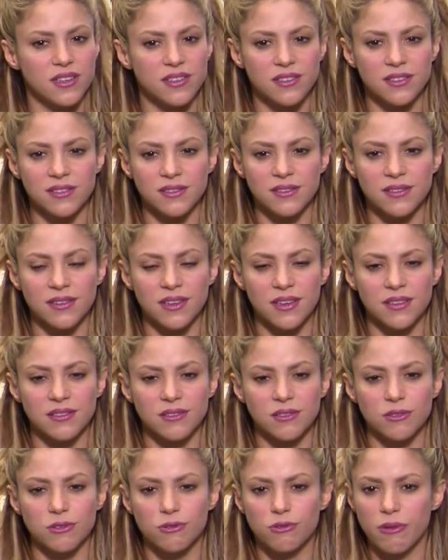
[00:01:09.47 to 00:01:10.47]
and
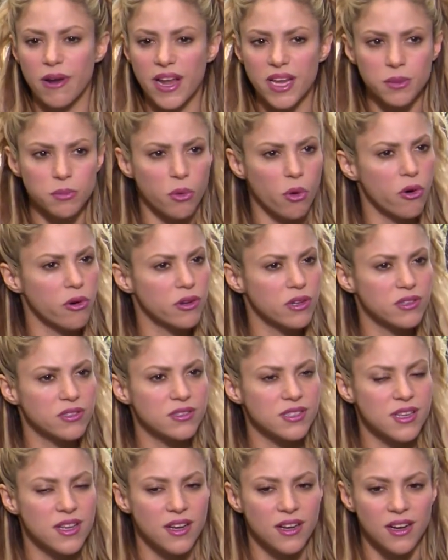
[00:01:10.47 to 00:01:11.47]
great morals,